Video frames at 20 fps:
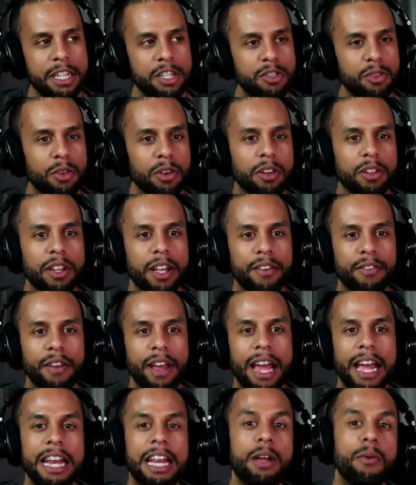historical life,
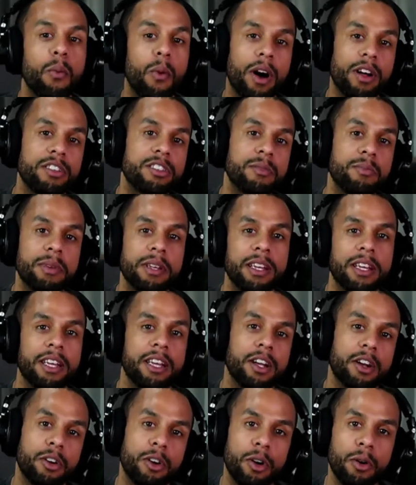and he wants to be a
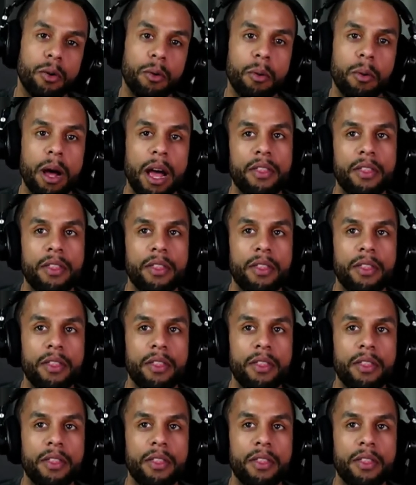hero,